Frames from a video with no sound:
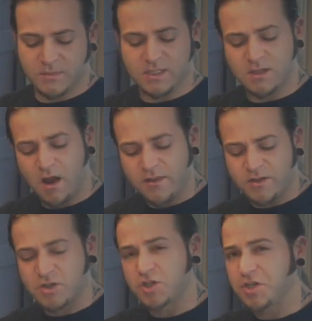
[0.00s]
it's not the
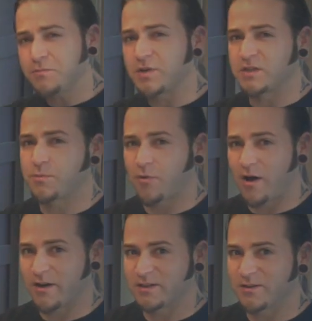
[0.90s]
cheapest
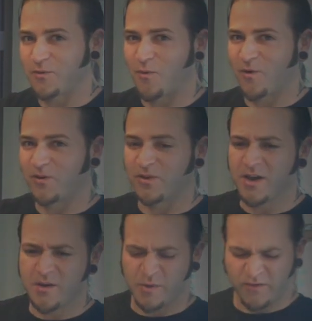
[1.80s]
product in the world,
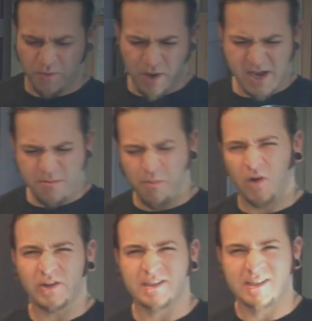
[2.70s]
but if you buy it in
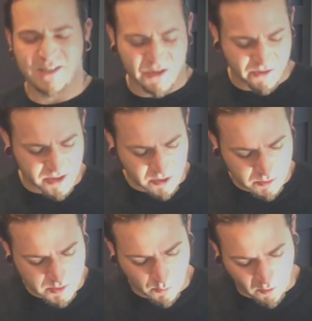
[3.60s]
bulk, it's easier to
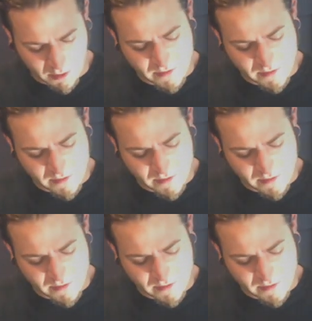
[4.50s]
use more.